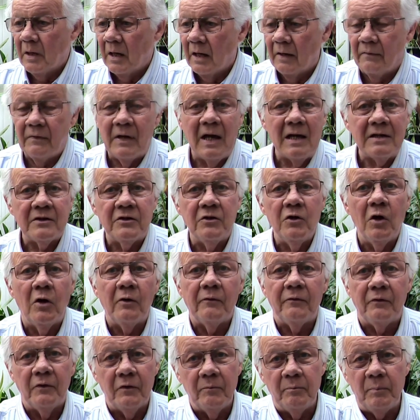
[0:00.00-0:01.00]
And that's
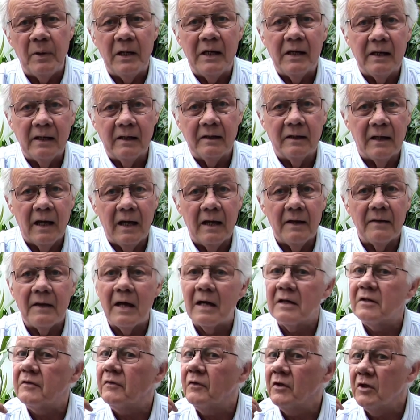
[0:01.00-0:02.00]
not for being there,
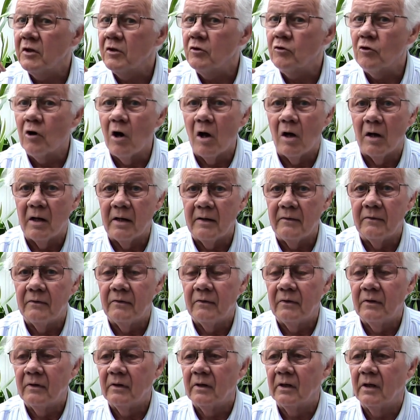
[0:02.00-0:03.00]
that's for the
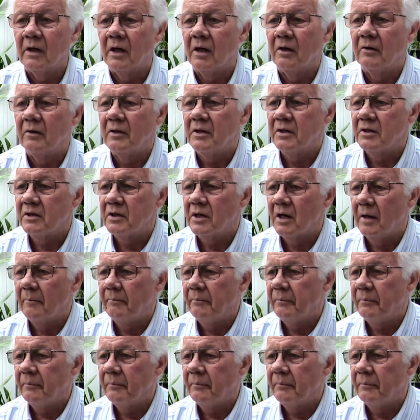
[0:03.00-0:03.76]
drive. You know, it's